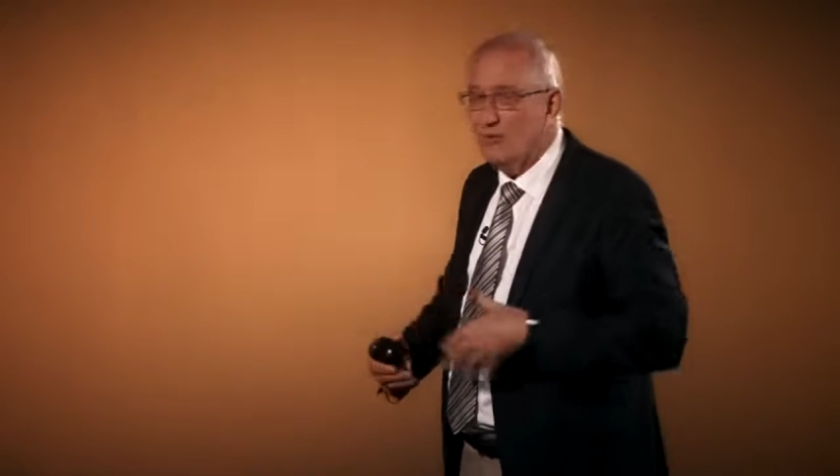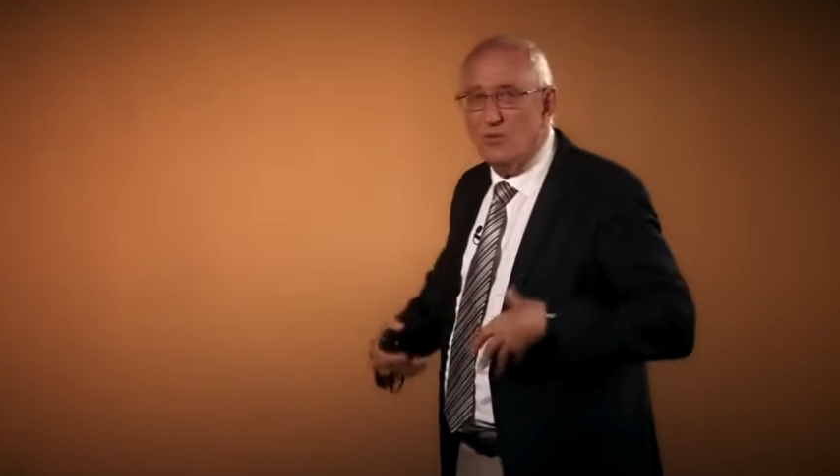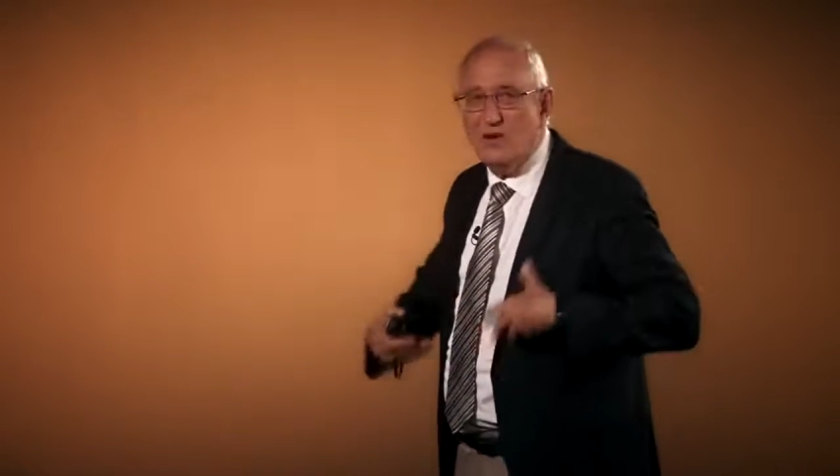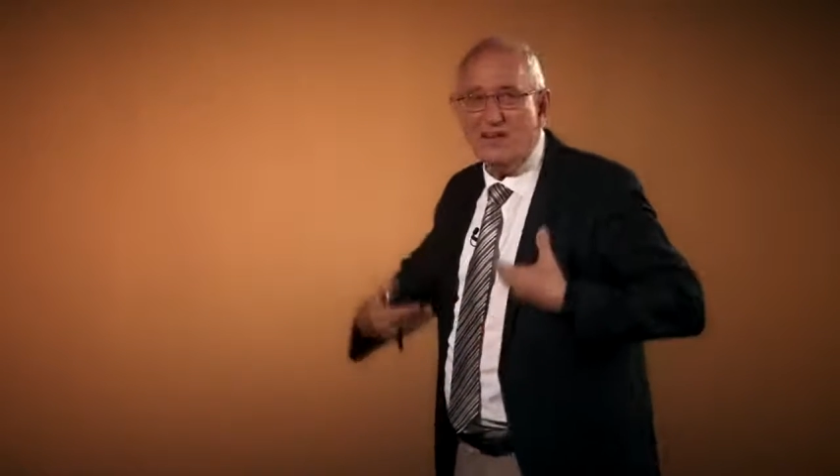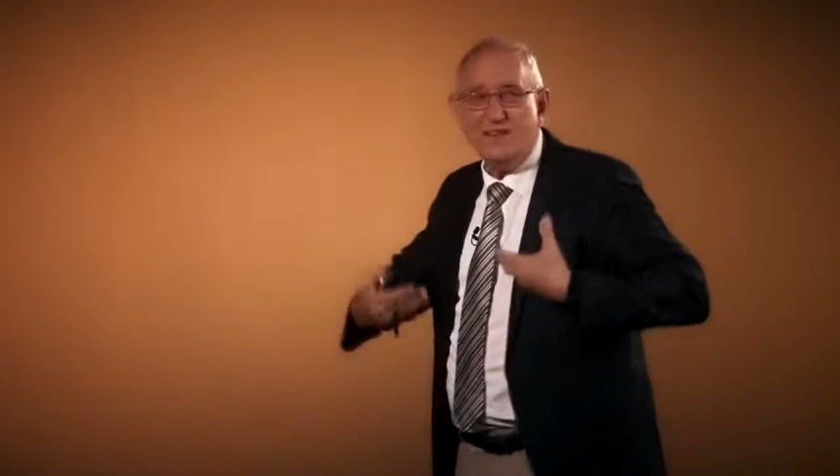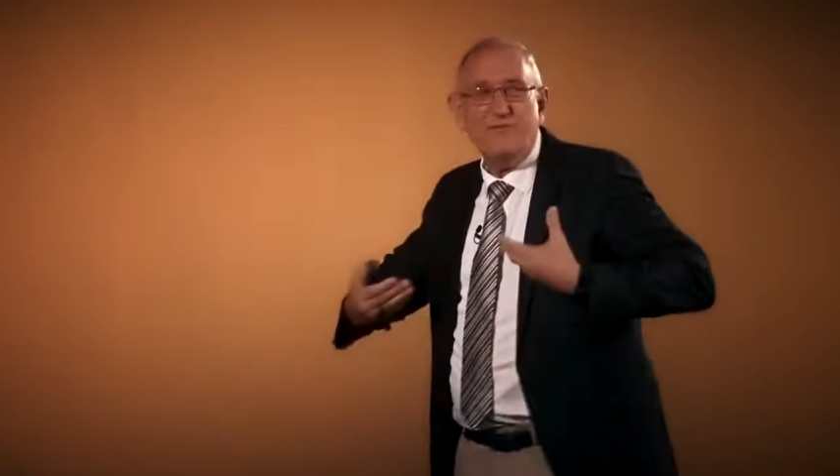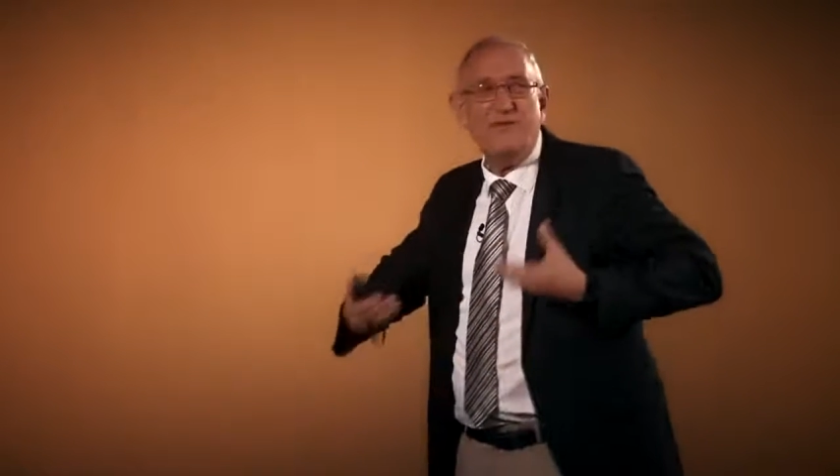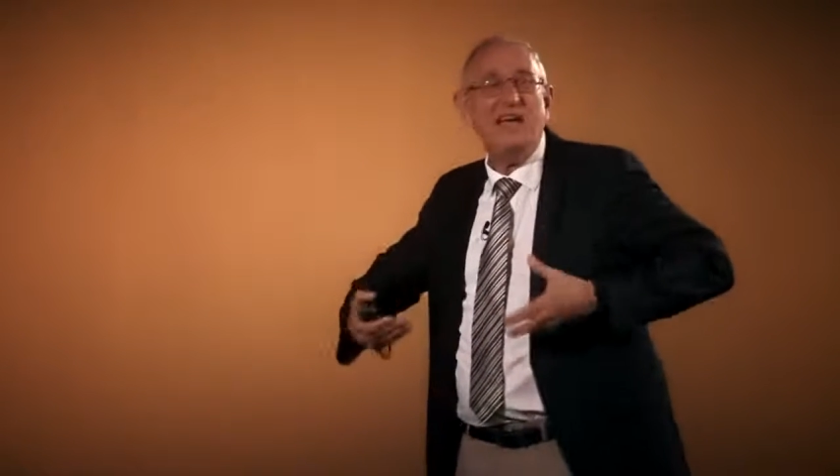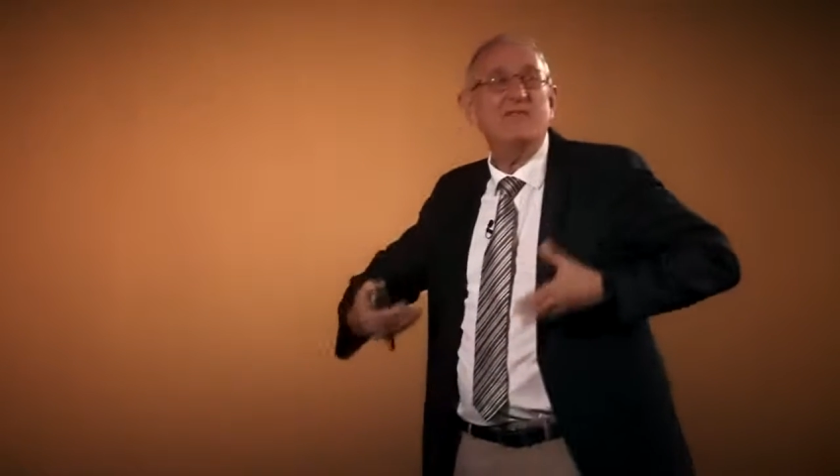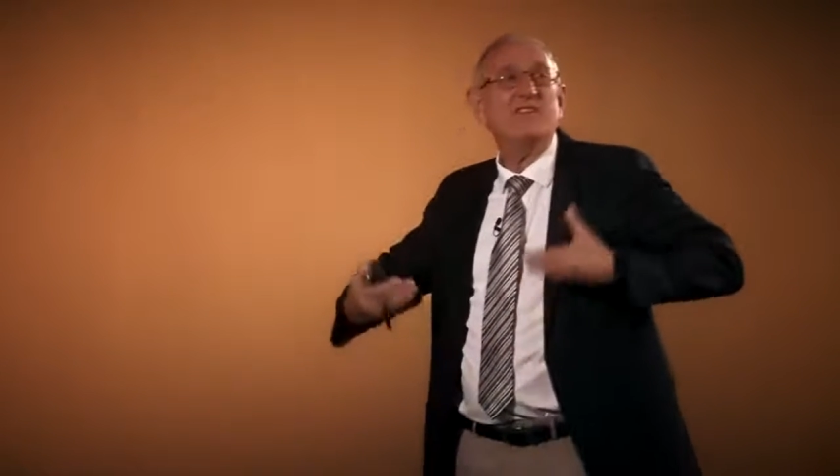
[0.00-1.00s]
will it
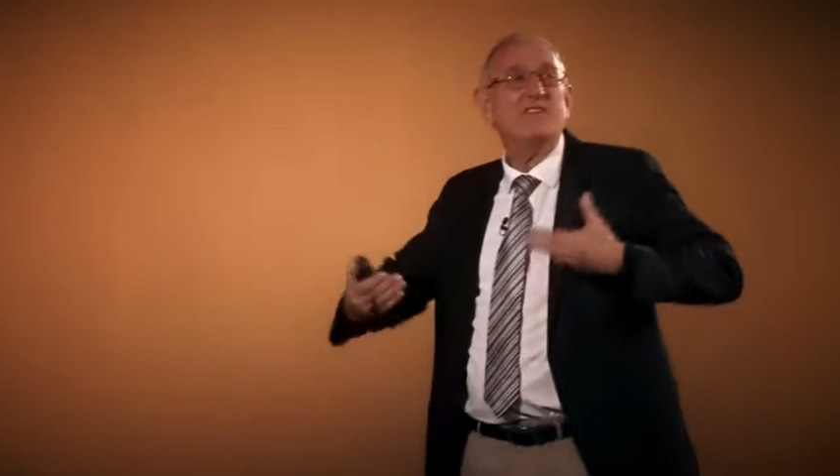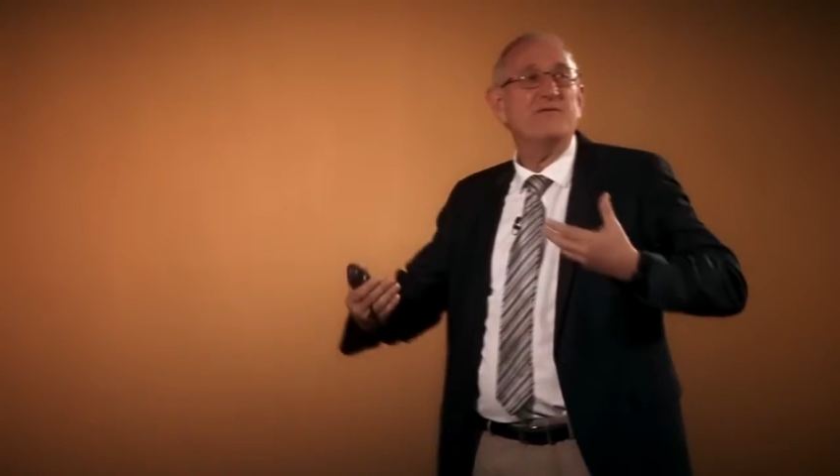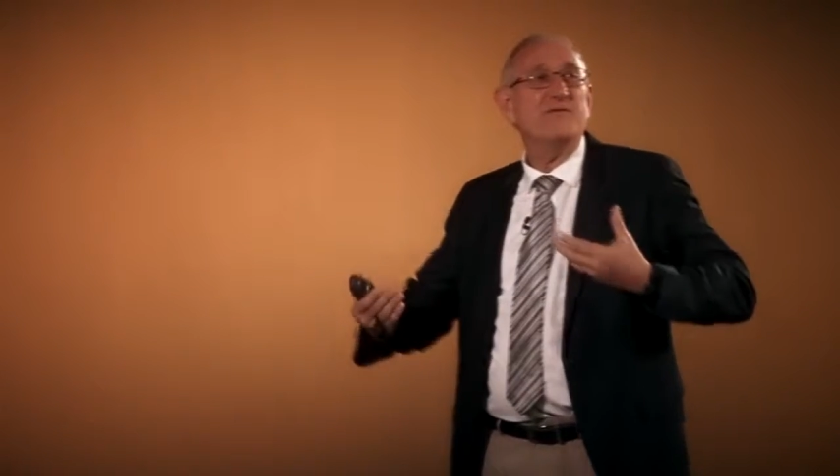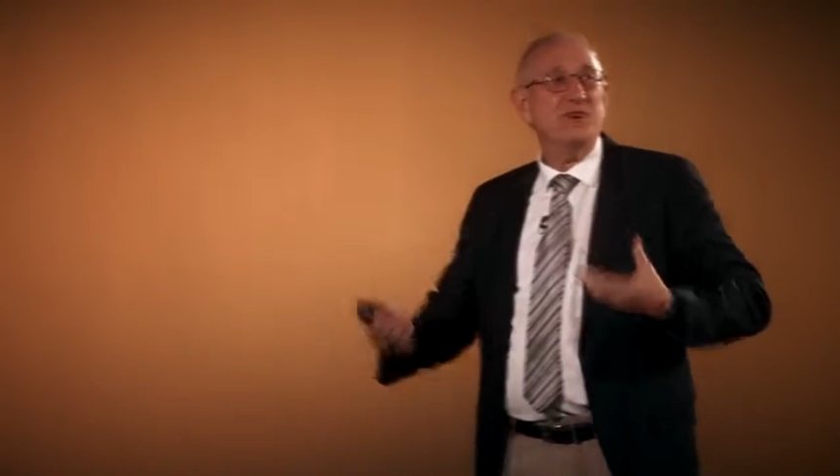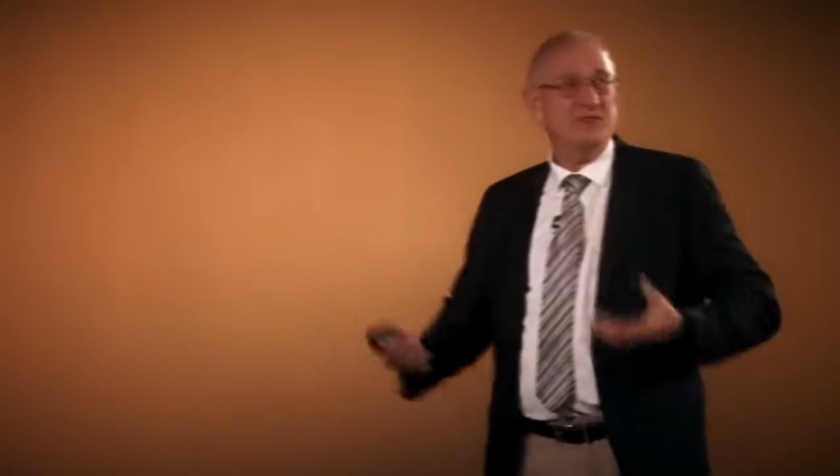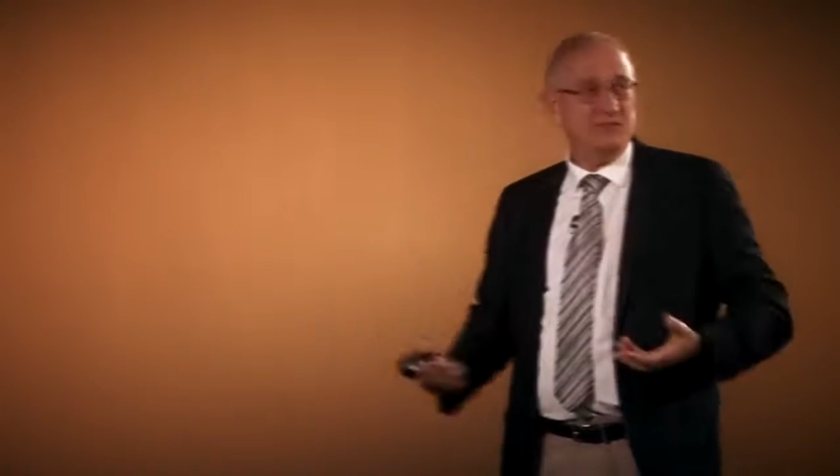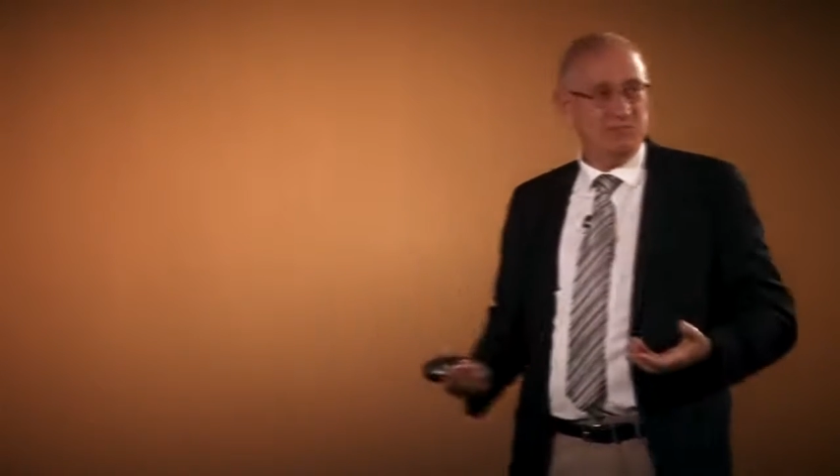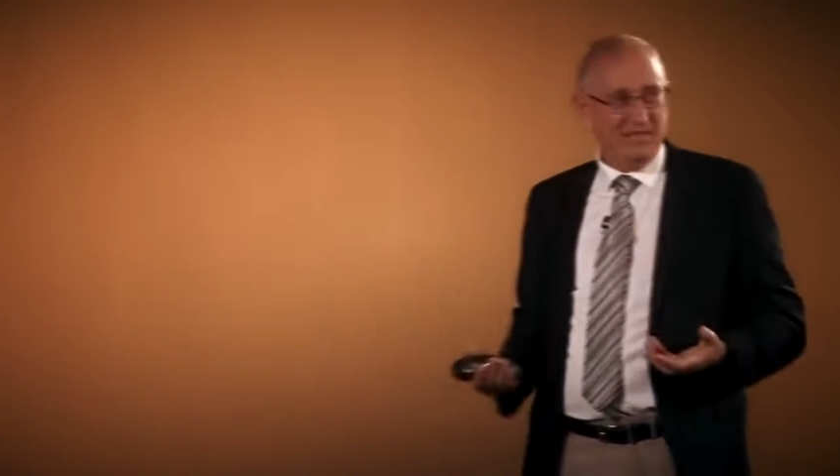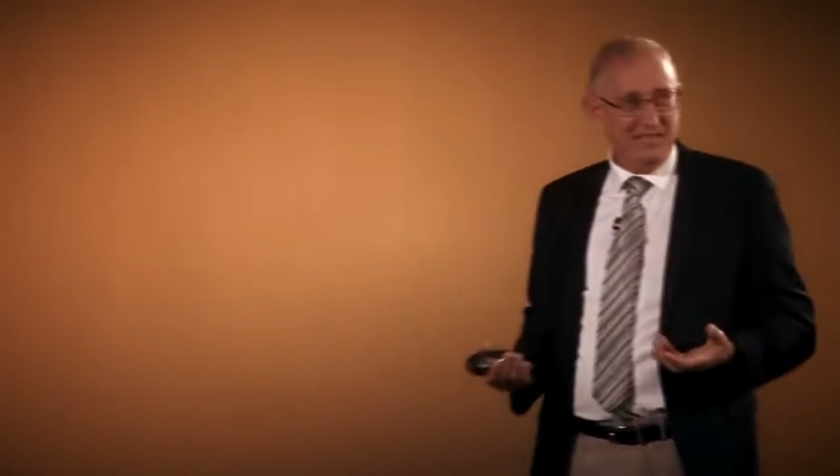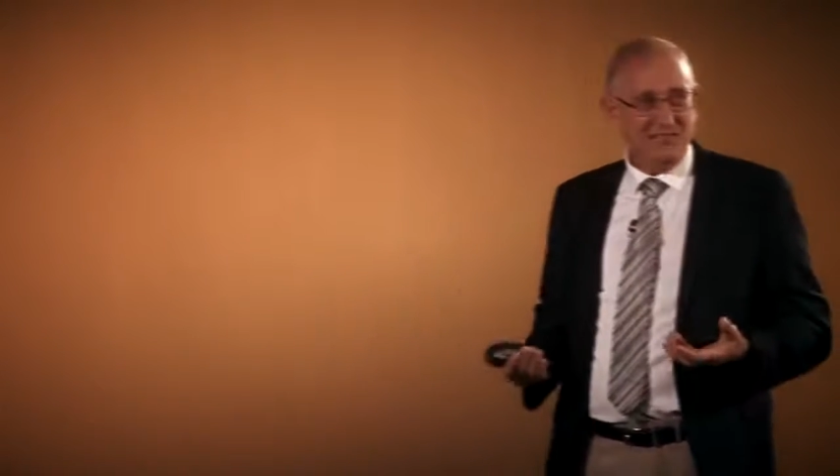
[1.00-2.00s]
favor the
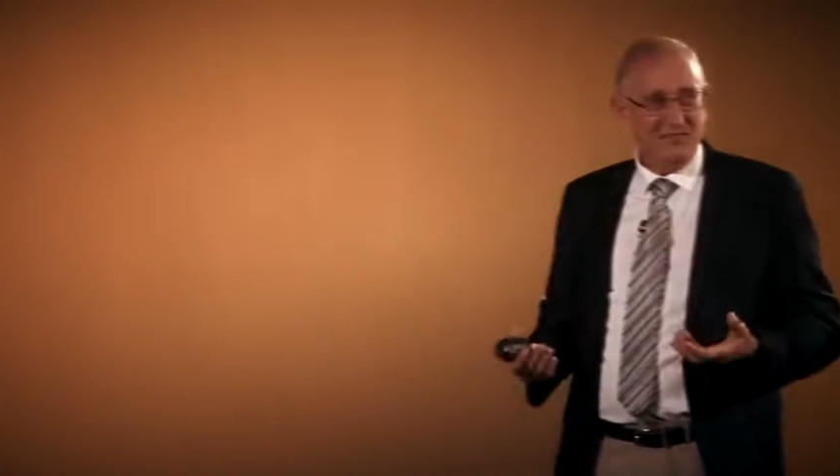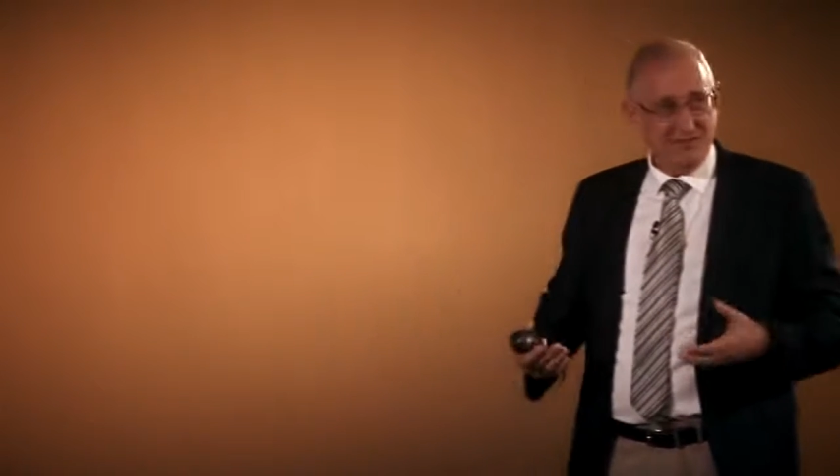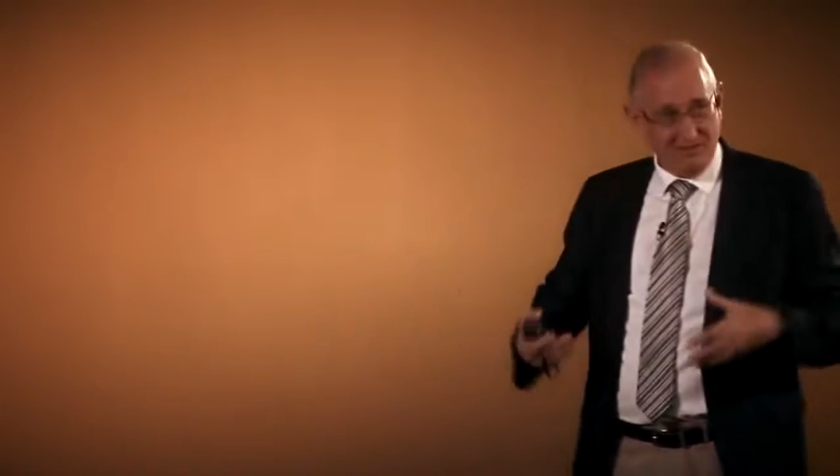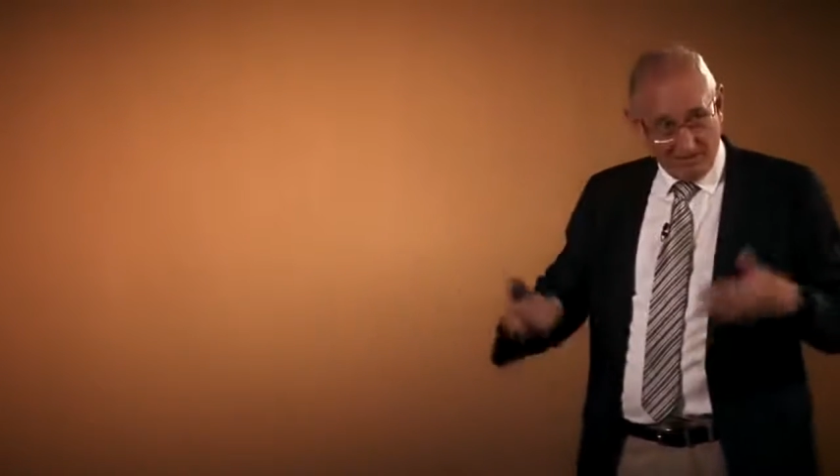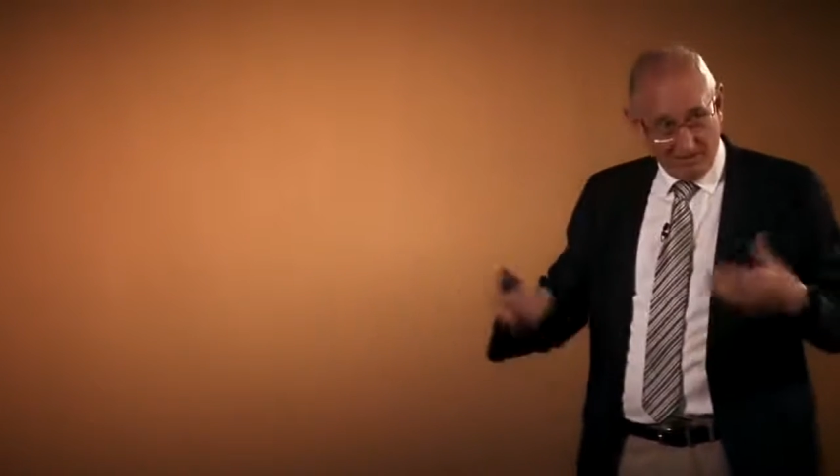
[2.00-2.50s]
first beast,